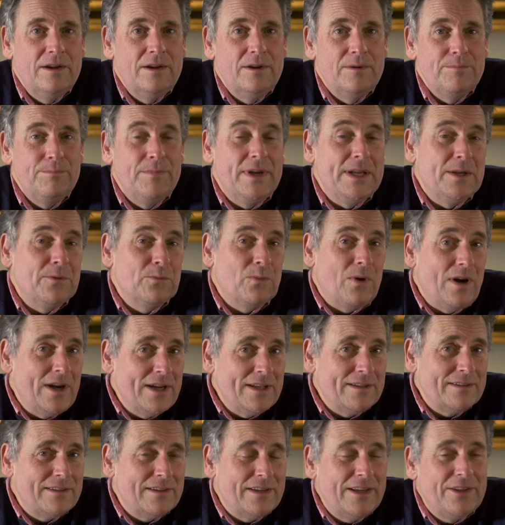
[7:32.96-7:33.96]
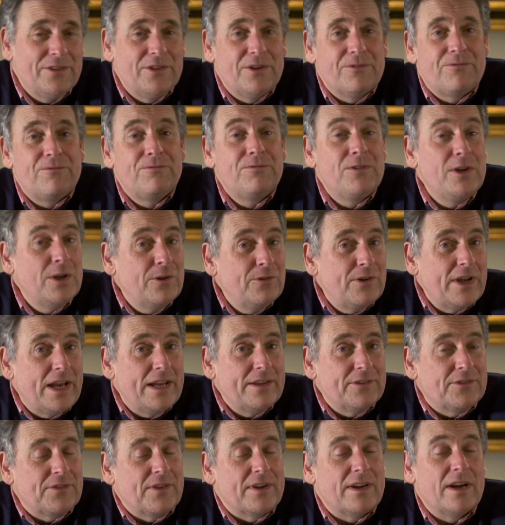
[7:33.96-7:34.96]
Meanwhile, in the few
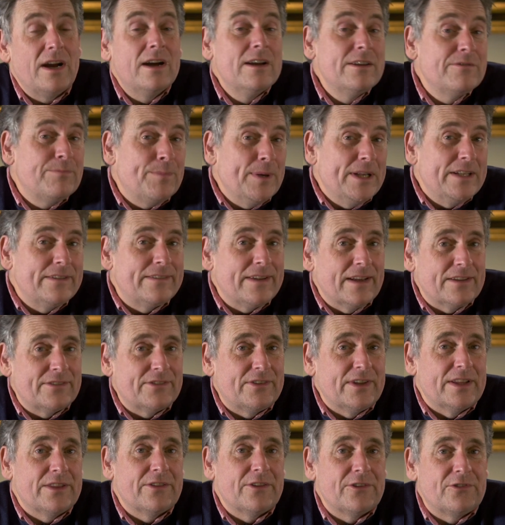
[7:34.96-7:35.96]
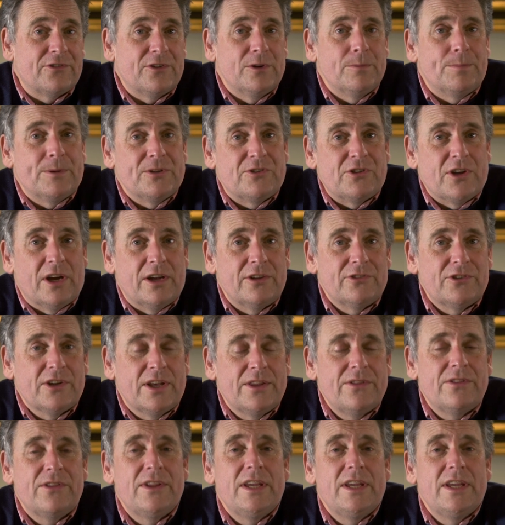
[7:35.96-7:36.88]
days that I've been testing the supercharger,